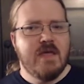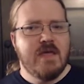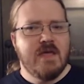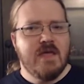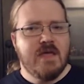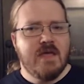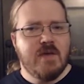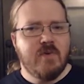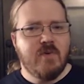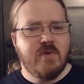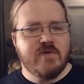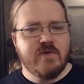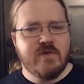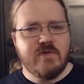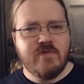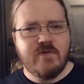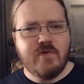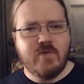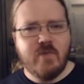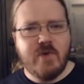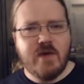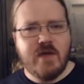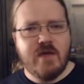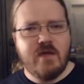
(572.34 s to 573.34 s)
It was on their
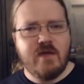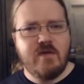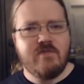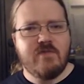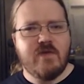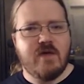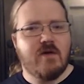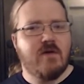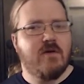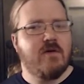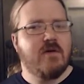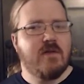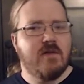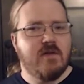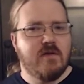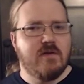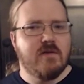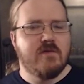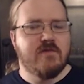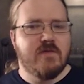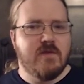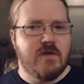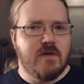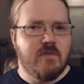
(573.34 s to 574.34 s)
way there
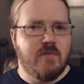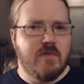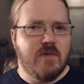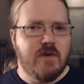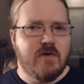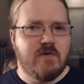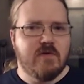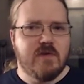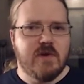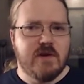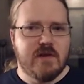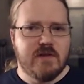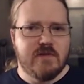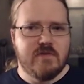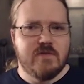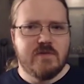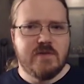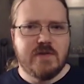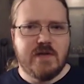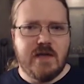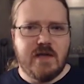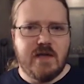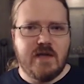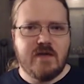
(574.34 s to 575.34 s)
along the Mayor
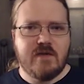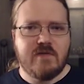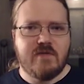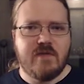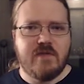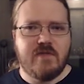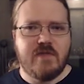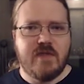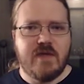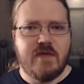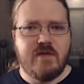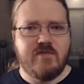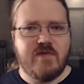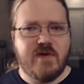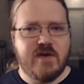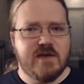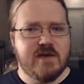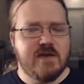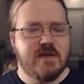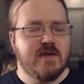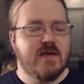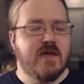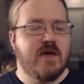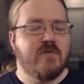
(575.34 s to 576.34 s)
Deldoon Lake that they
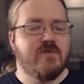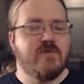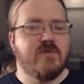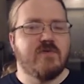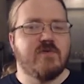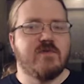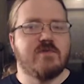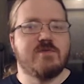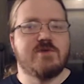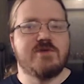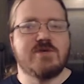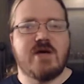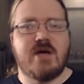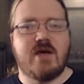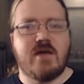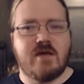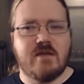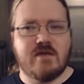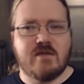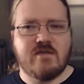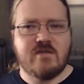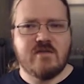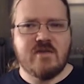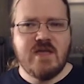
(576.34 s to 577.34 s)
finally encountered some
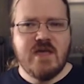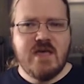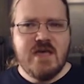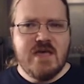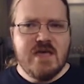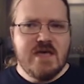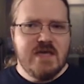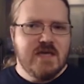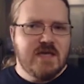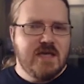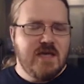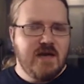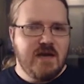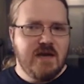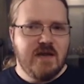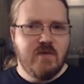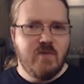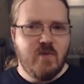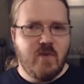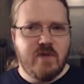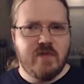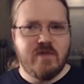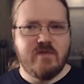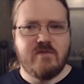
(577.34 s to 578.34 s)
giants, killing
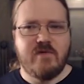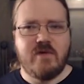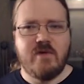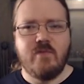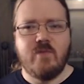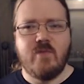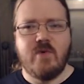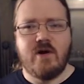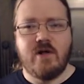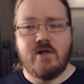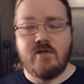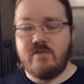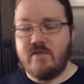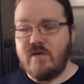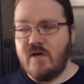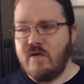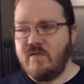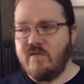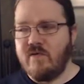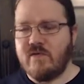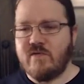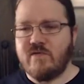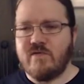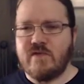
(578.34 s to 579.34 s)
one of them while the
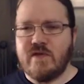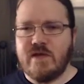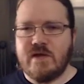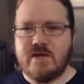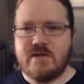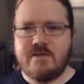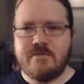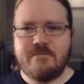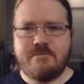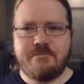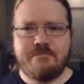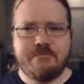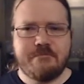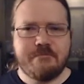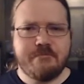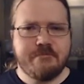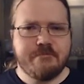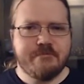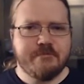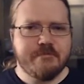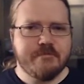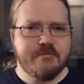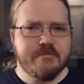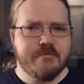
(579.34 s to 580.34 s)
others fled.
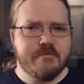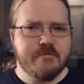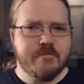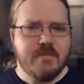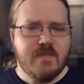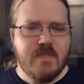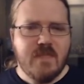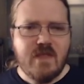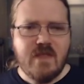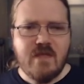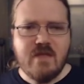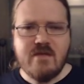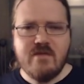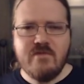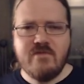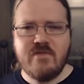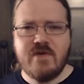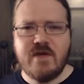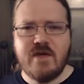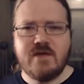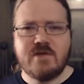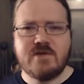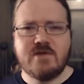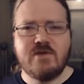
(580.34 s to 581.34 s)

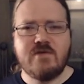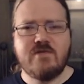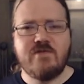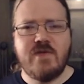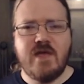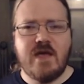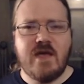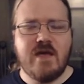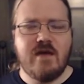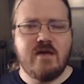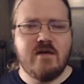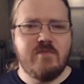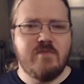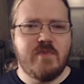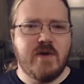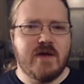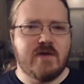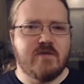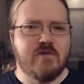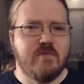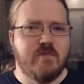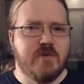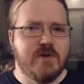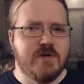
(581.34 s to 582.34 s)
They took the head back
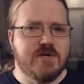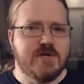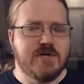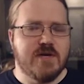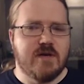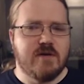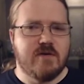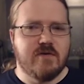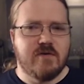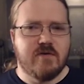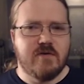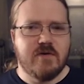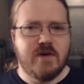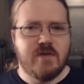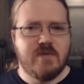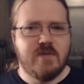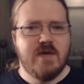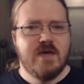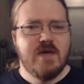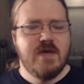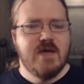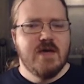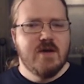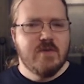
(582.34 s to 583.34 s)
to Bryn Shander and
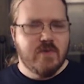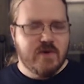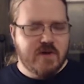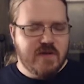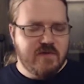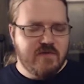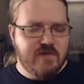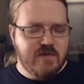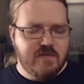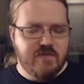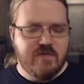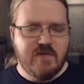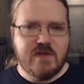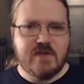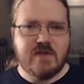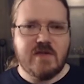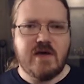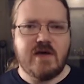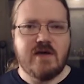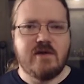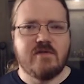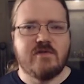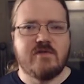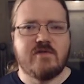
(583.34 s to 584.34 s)
were given the
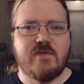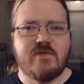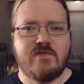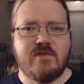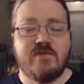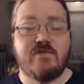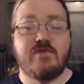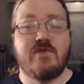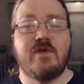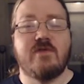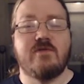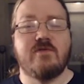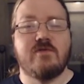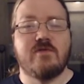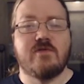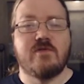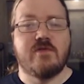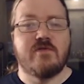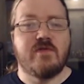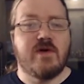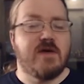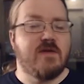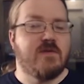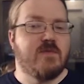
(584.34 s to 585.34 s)
titles of Defenders of
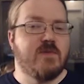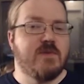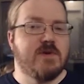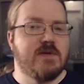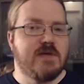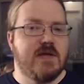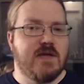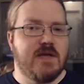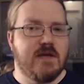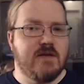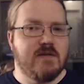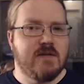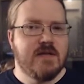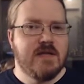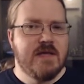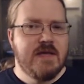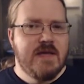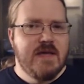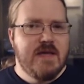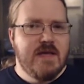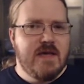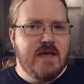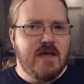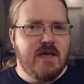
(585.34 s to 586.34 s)
Icewind Dale,
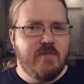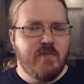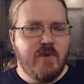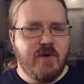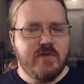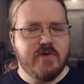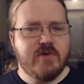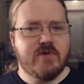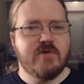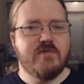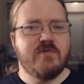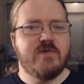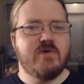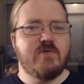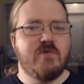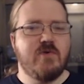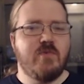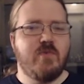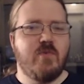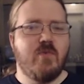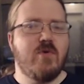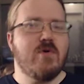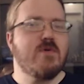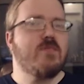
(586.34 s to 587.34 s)
a monarch of a
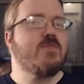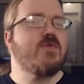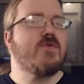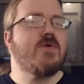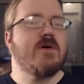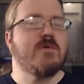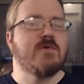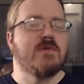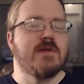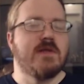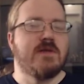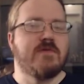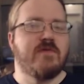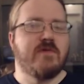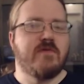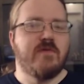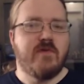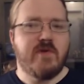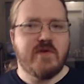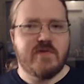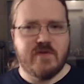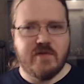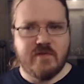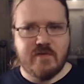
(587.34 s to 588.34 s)
group wore proudly for the
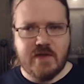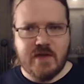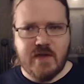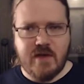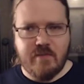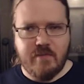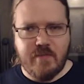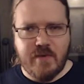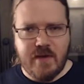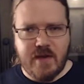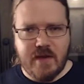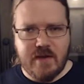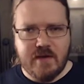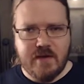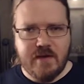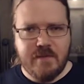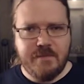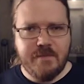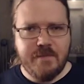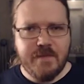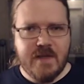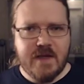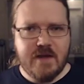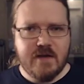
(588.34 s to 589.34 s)
rest of the campaign,
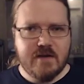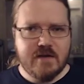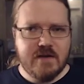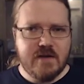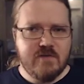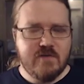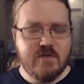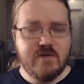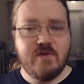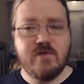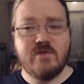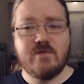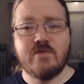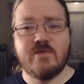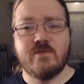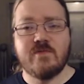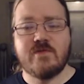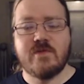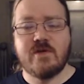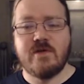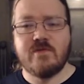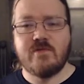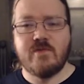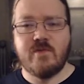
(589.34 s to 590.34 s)
and introduced
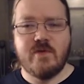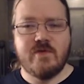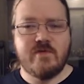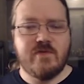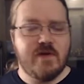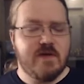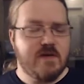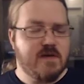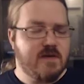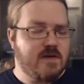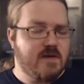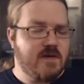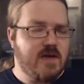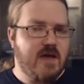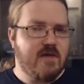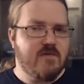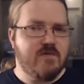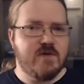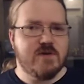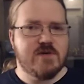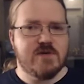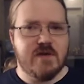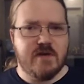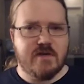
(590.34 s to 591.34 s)
themselves with at
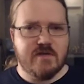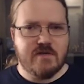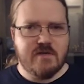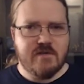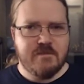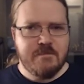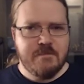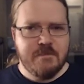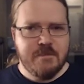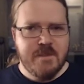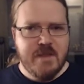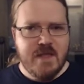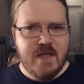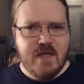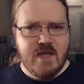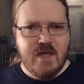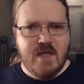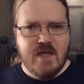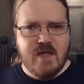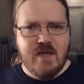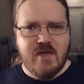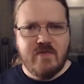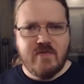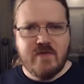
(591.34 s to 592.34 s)
every chance.
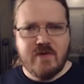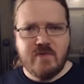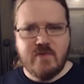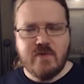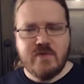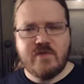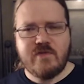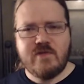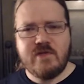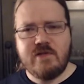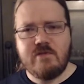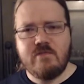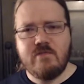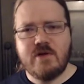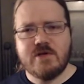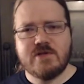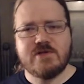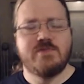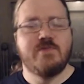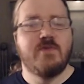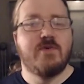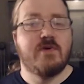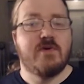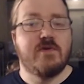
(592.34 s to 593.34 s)
There was still
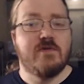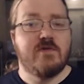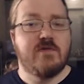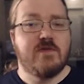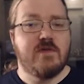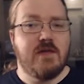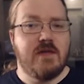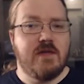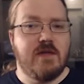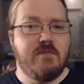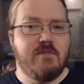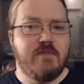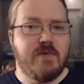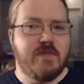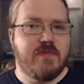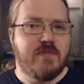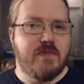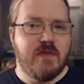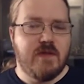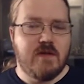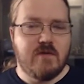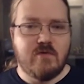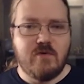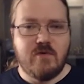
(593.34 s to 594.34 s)
much more to see, but
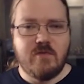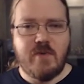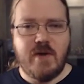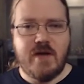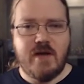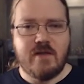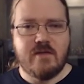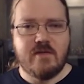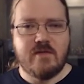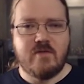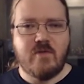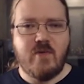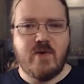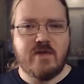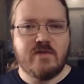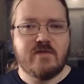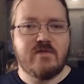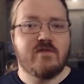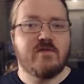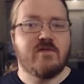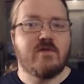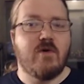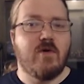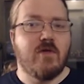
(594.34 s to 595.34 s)
the group had
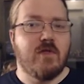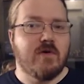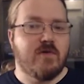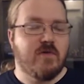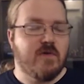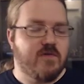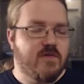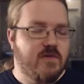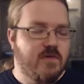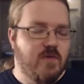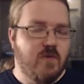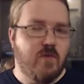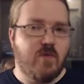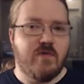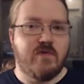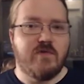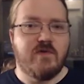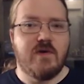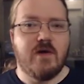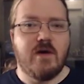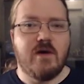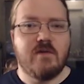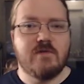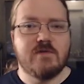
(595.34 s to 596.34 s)
quests all across the north
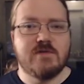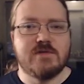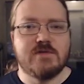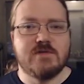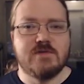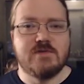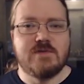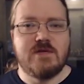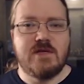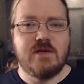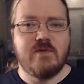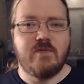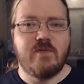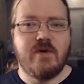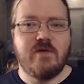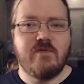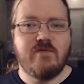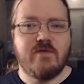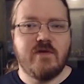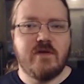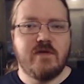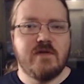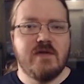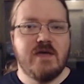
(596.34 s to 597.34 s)
now to deal
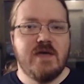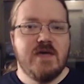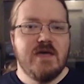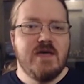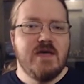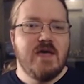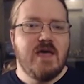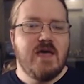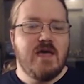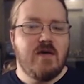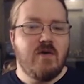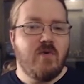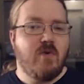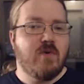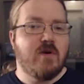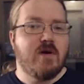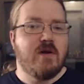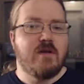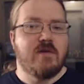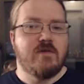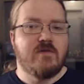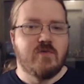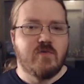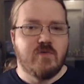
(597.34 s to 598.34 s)
with and a
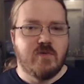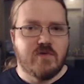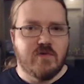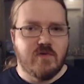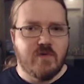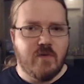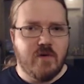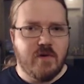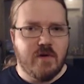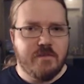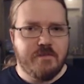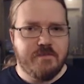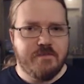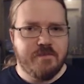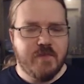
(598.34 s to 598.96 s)
ordning to restore.